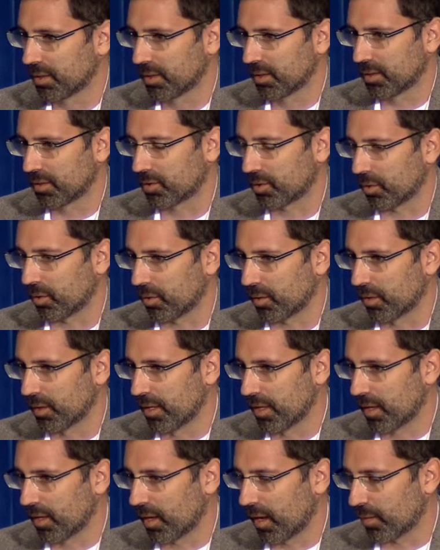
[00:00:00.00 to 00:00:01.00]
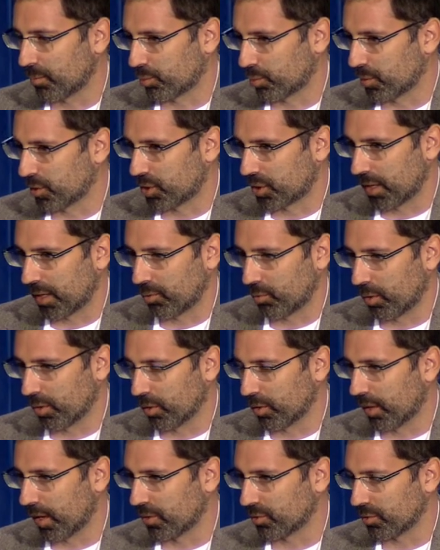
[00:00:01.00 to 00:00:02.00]
So I appreciate what
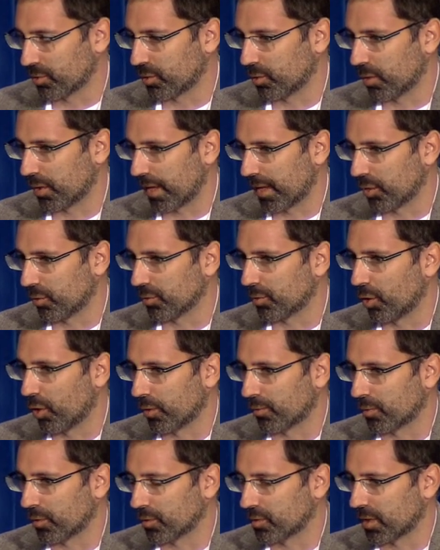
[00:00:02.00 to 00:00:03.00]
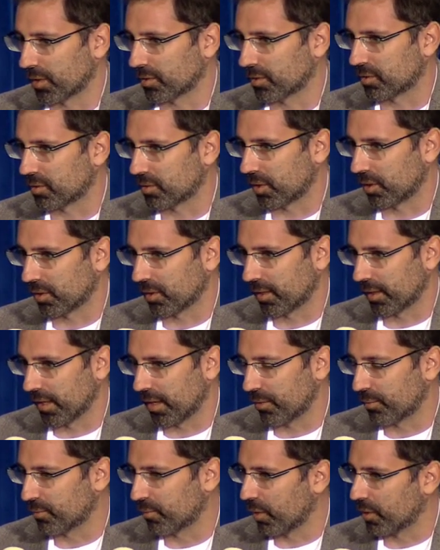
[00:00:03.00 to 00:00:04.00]
you guys are doing. I don't know if there's necessarily a
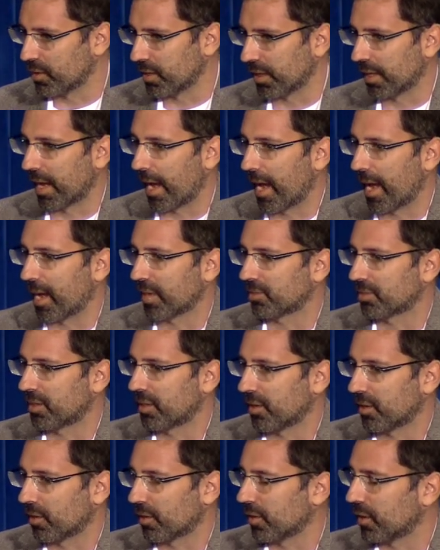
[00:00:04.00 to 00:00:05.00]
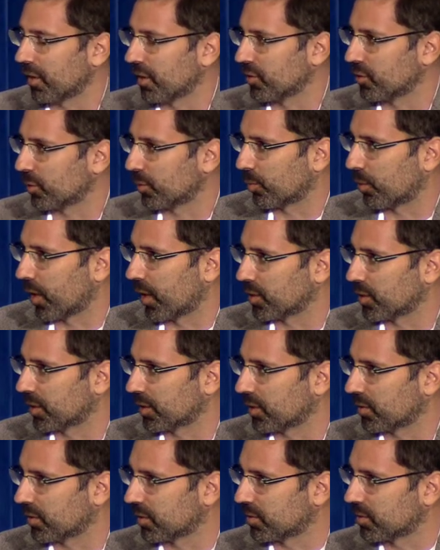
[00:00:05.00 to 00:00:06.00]
funding ask here as your project,
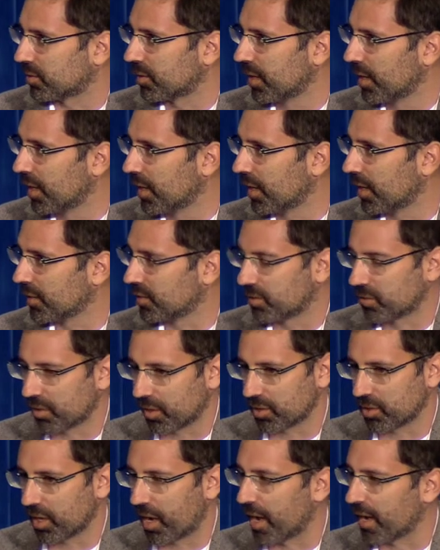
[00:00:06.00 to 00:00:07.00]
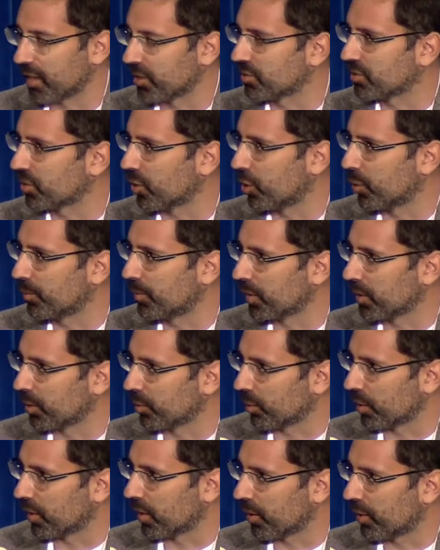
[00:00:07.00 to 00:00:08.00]
as it's it's such high in scope that you're
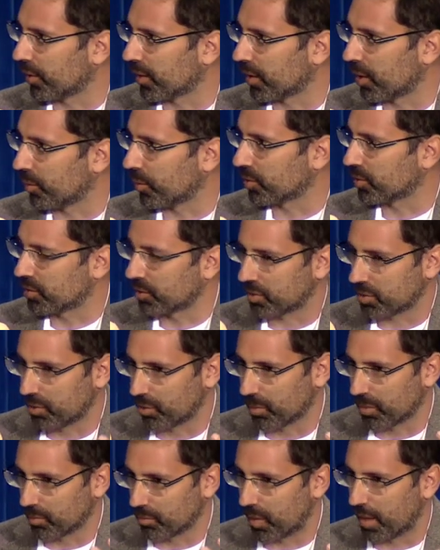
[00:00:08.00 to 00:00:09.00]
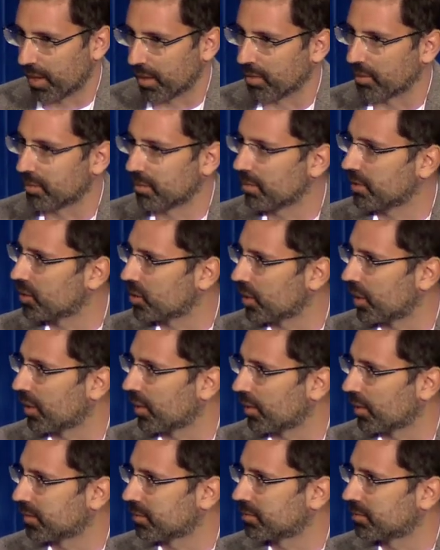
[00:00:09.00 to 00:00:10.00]
really, I think, almost just doing mine share.